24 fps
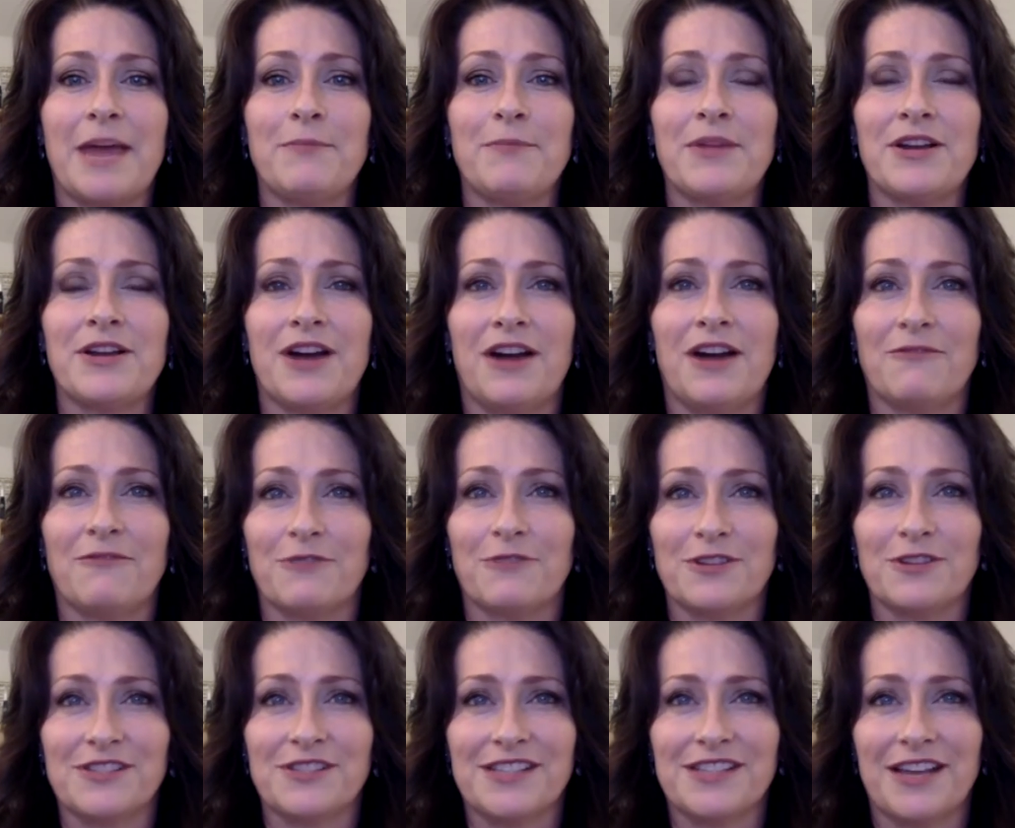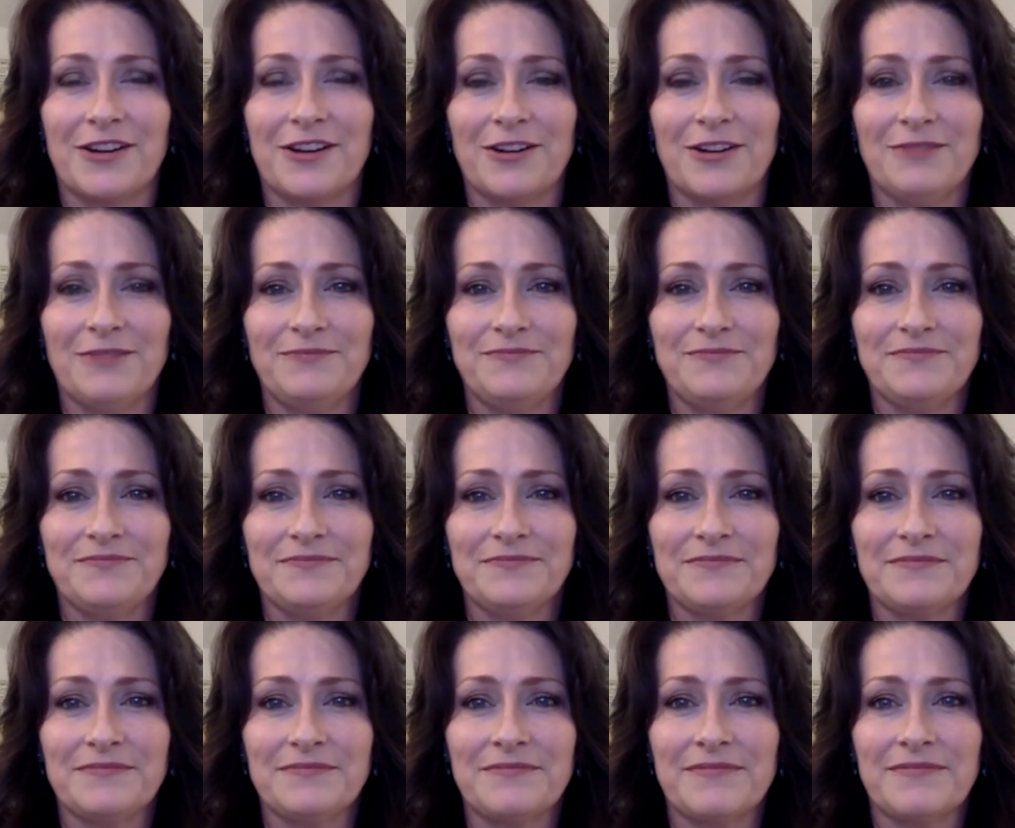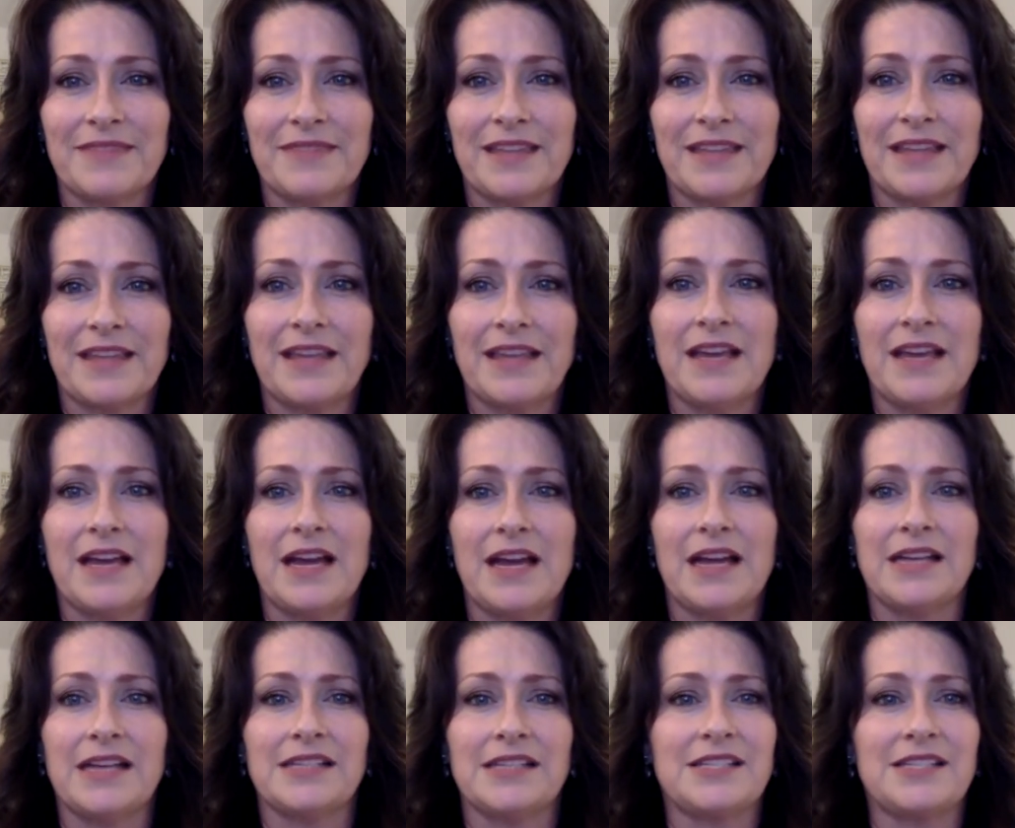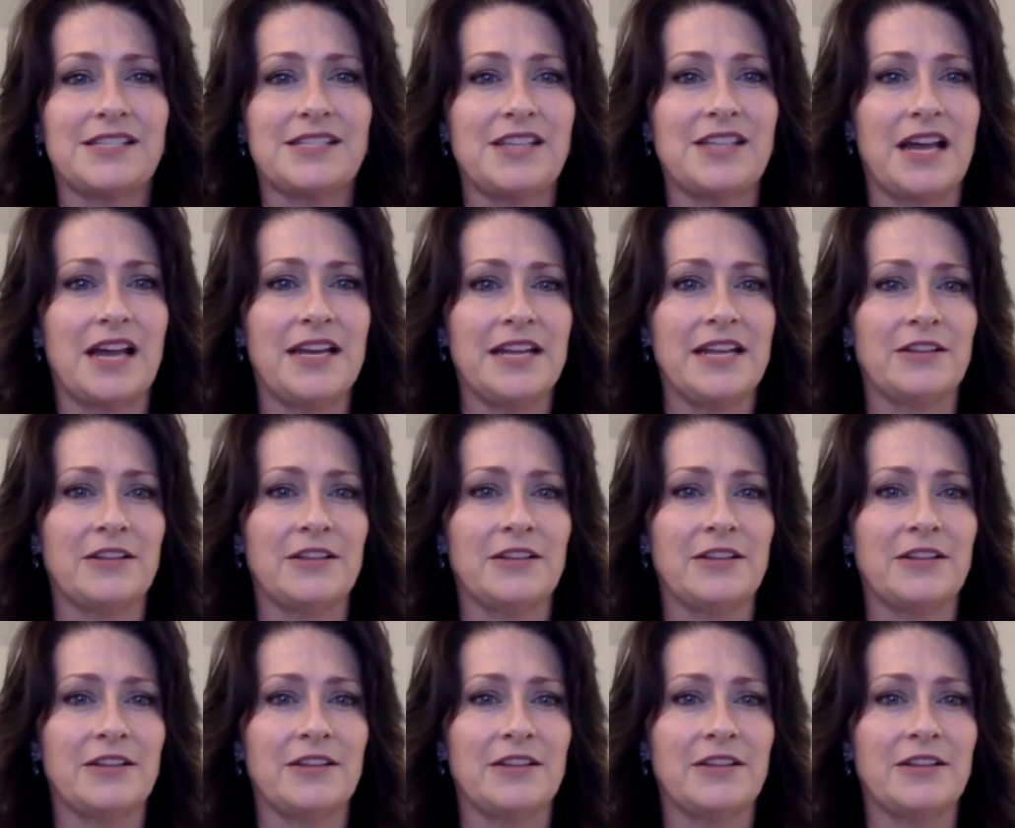and Conference Center, a oh, stunning